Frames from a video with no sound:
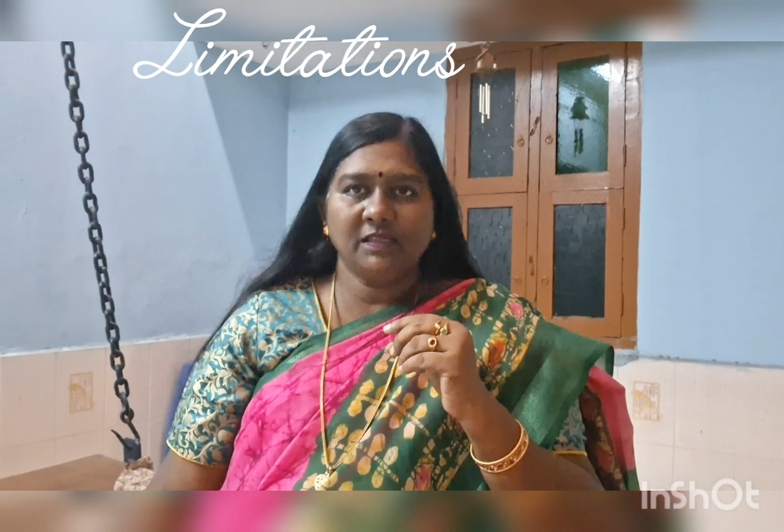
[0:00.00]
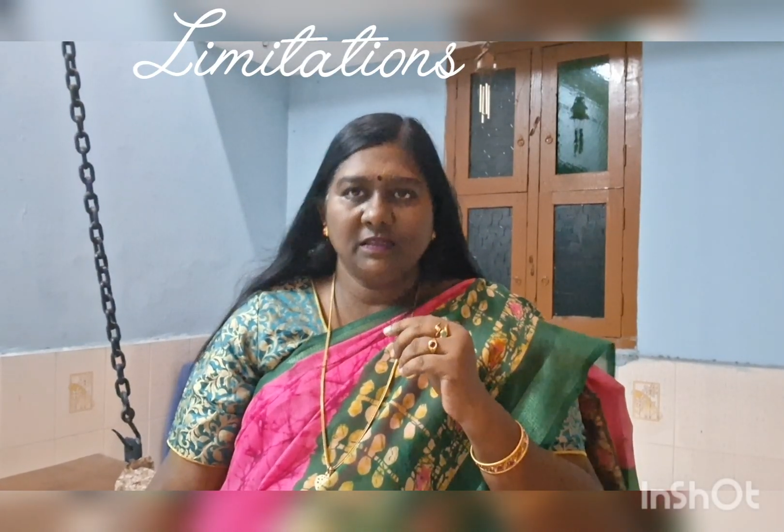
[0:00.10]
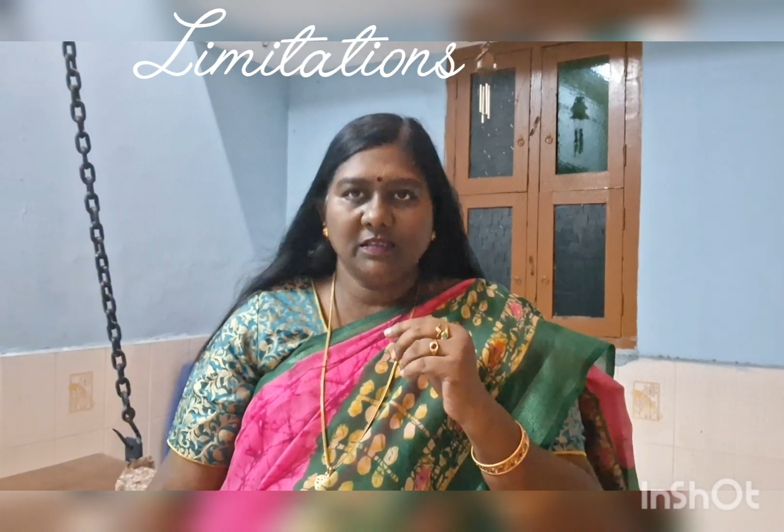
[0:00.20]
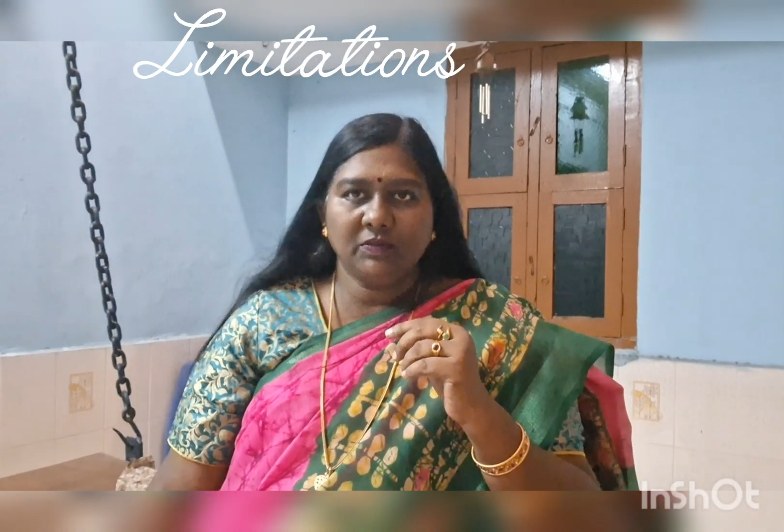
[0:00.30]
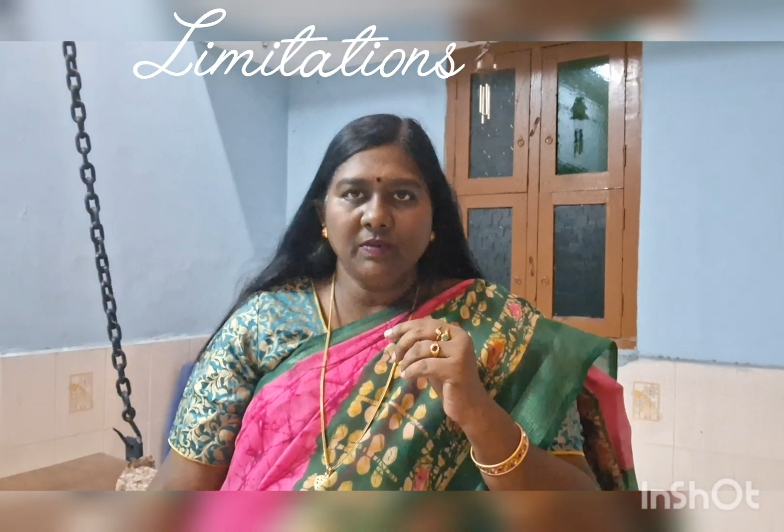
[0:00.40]

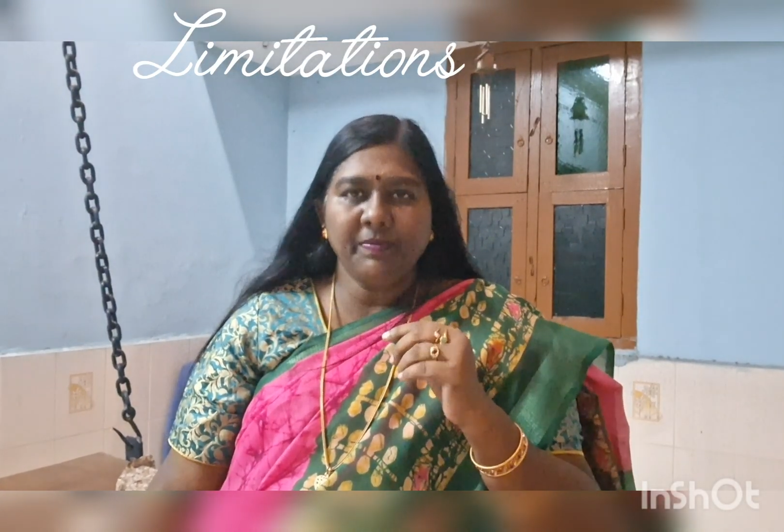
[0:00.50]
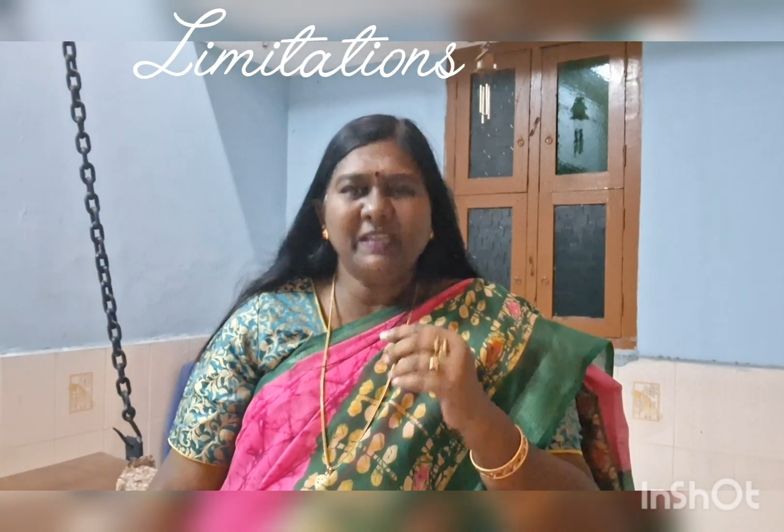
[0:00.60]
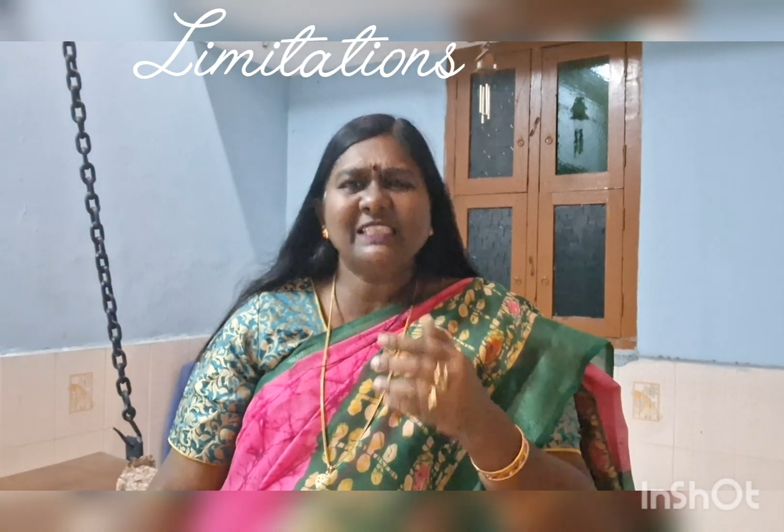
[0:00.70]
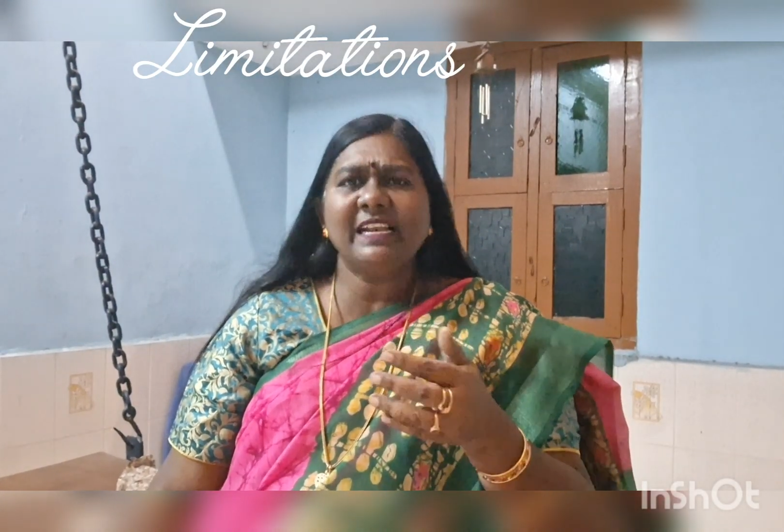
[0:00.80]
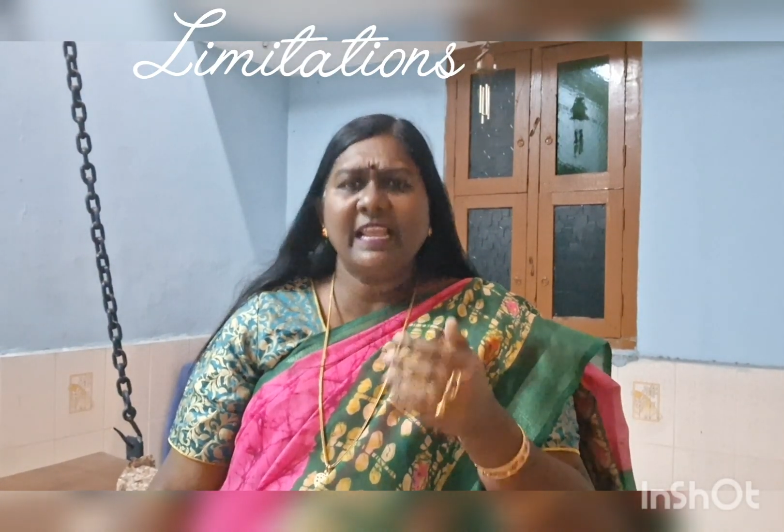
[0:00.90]
this one.
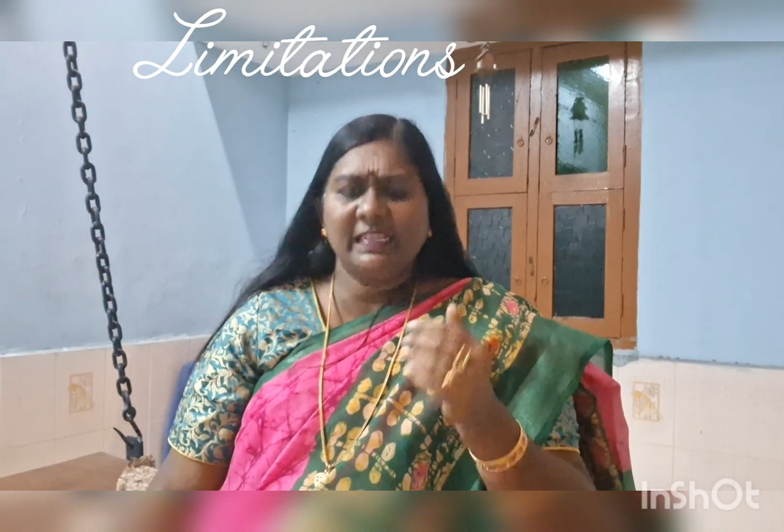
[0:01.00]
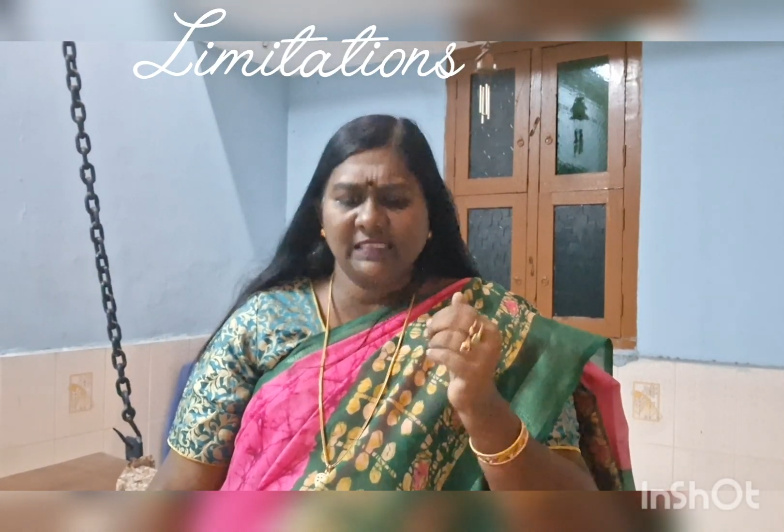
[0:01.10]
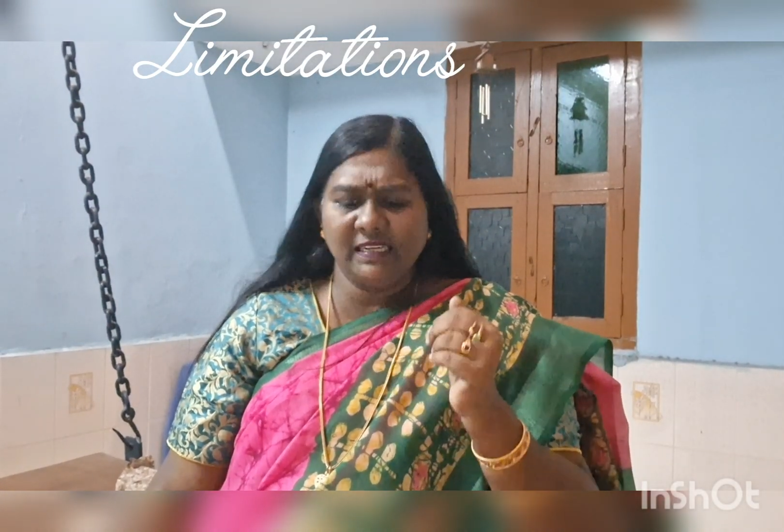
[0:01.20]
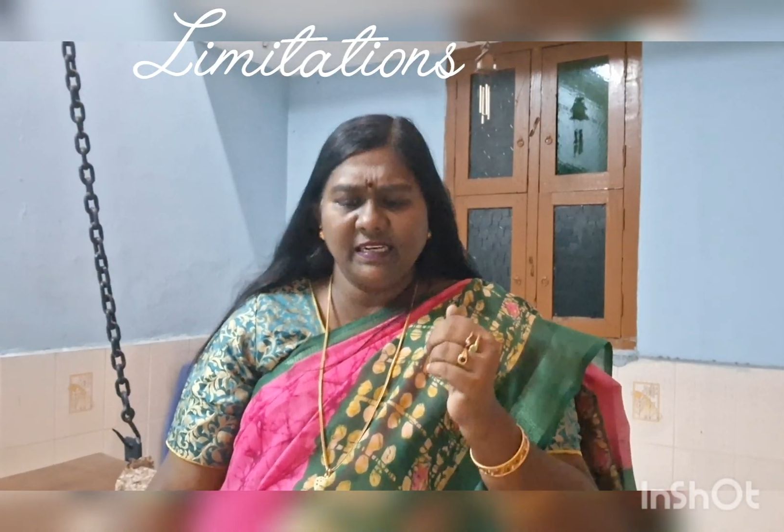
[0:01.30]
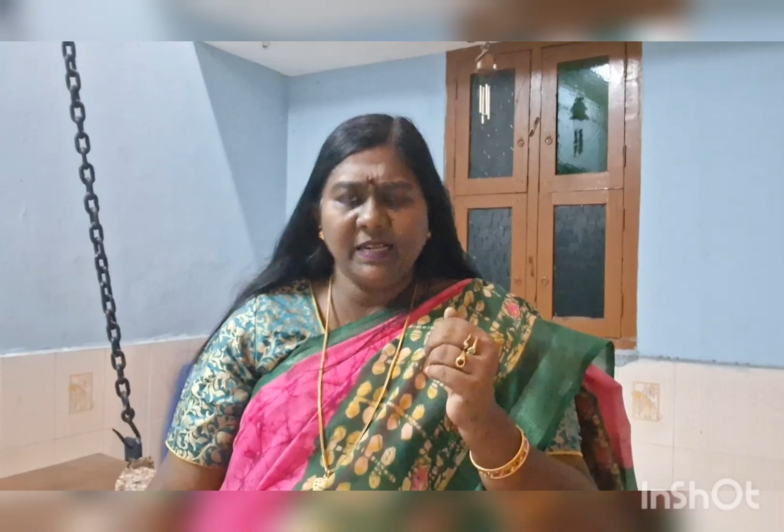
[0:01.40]

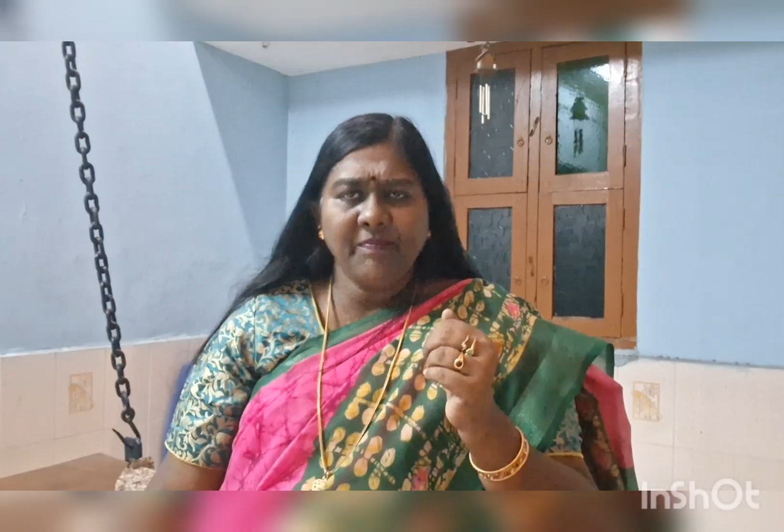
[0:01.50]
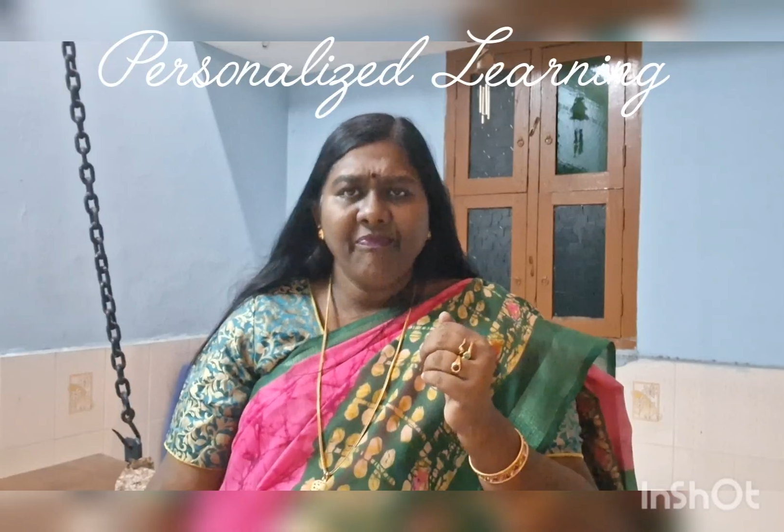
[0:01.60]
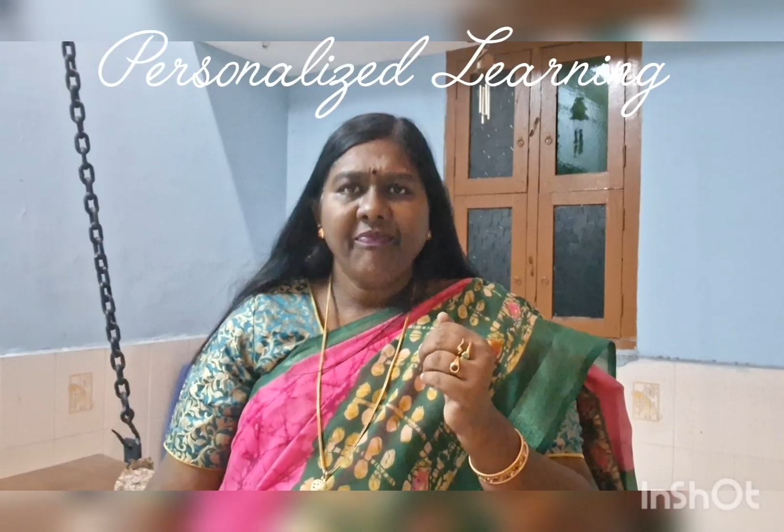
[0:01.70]
Personalized learning.